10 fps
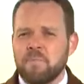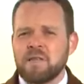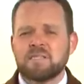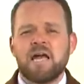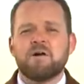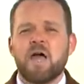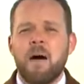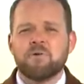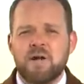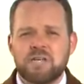military
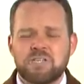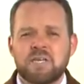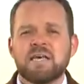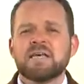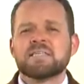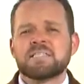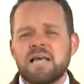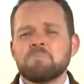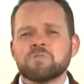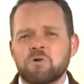operation,
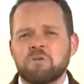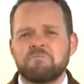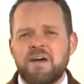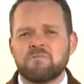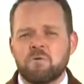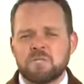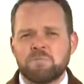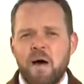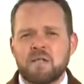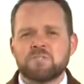some sort of federal
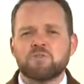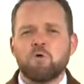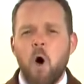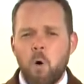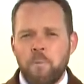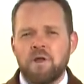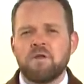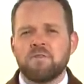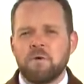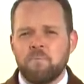response to
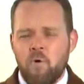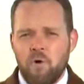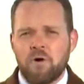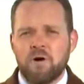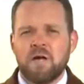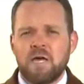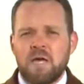open the border,